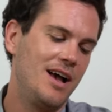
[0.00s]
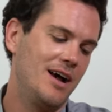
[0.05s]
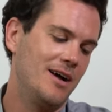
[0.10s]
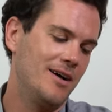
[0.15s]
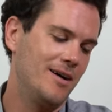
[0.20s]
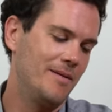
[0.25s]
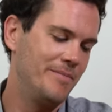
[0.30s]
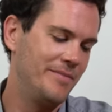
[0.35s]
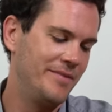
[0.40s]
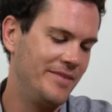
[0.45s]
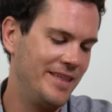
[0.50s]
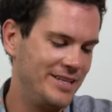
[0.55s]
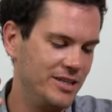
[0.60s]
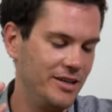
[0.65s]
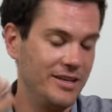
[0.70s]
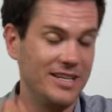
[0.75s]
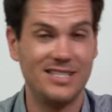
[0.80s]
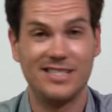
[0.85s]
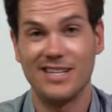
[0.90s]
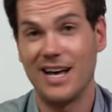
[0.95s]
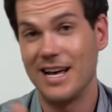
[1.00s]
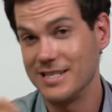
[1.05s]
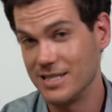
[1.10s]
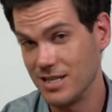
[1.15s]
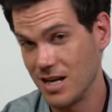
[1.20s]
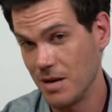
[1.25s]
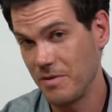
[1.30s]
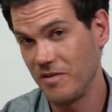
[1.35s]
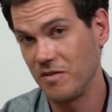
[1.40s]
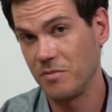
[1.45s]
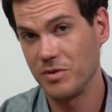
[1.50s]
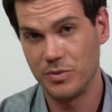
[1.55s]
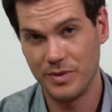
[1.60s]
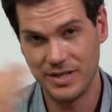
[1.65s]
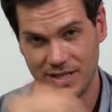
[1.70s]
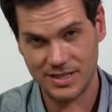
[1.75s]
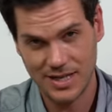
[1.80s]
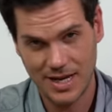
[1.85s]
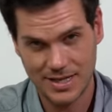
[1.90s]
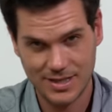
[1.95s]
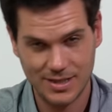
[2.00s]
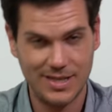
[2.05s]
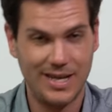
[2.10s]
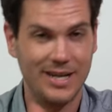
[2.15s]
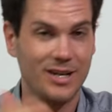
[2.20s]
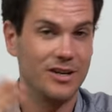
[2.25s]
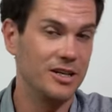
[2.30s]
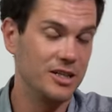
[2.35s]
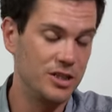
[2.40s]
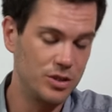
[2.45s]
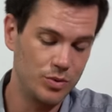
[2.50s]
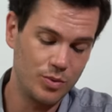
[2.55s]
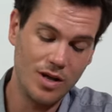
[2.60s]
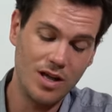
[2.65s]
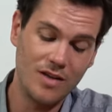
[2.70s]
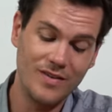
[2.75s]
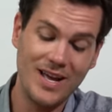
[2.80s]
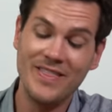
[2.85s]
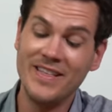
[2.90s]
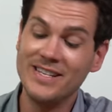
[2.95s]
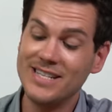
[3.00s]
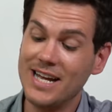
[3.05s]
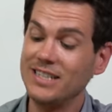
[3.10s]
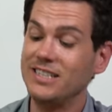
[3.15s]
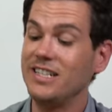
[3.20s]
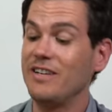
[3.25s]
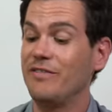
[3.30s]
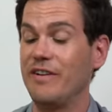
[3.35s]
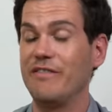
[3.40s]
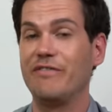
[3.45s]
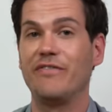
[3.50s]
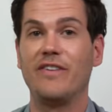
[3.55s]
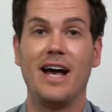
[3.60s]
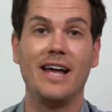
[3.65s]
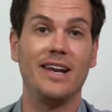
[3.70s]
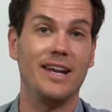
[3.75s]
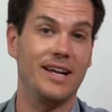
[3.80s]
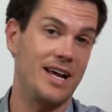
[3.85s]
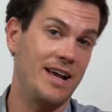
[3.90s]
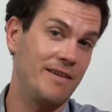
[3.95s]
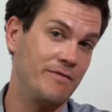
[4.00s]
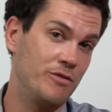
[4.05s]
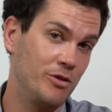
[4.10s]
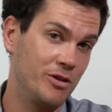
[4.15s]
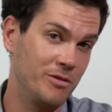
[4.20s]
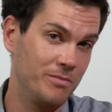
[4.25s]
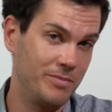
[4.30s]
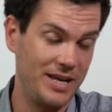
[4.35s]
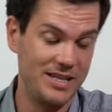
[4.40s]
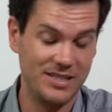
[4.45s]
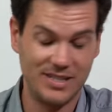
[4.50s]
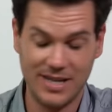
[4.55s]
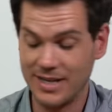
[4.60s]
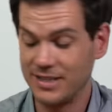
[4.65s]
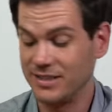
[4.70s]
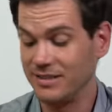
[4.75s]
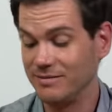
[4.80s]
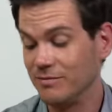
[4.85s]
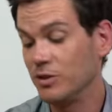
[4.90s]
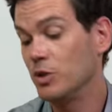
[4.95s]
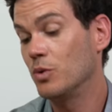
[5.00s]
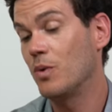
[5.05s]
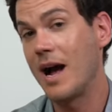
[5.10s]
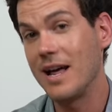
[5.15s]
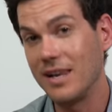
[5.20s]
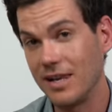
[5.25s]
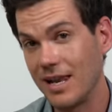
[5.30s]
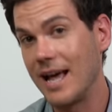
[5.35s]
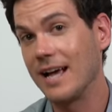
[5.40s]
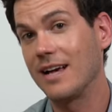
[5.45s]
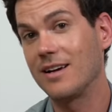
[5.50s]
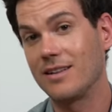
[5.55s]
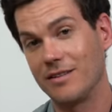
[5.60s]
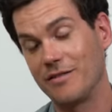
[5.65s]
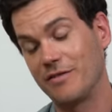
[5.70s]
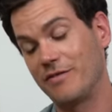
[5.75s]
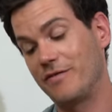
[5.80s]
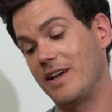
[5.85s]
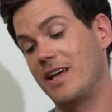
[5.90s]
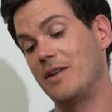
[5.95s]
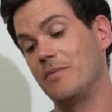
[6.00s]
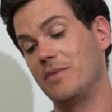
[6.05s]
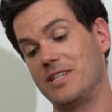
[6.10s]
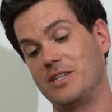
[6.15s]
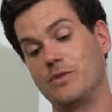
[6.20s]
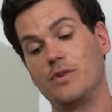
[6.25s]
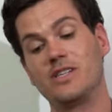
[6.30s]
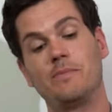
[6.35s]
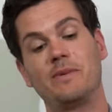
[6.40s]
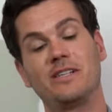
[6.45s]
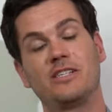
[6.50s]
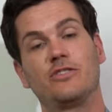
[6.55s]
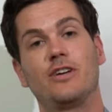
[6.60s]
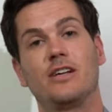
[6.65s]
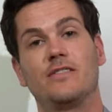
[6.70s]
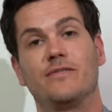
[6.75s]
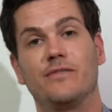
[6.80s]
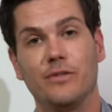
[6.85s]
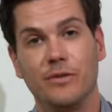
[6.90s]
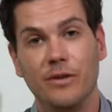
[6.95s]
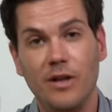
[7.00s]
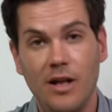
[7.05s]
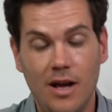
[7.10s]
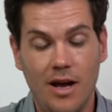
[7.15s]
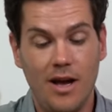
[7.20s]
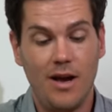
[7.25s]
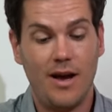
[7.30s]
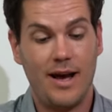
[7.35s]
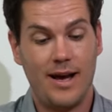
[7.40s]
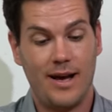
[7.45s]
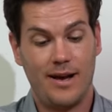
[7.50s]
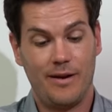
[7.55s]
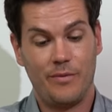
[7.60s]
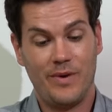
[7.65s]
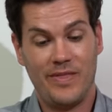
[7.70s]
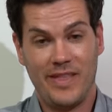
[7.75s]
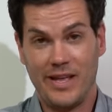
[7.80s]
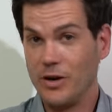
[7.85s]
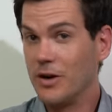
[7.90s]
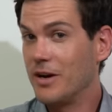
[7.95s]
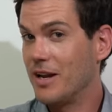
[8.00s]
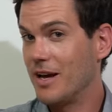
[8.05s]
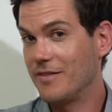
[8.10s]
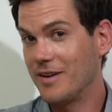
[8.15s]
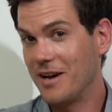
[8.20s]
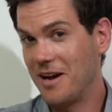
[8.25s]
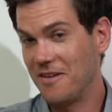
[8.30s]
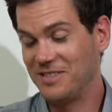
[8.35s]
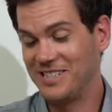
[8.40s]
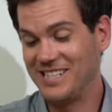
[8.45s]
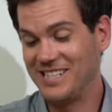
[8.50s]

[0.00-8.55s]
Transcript: Um, they tell you to size up if you're between sizes. I got a twelve, and these actually fit fine. Like I have no complaints. I actually quite like the fit, which is always a bit stressful uh, when they don't have half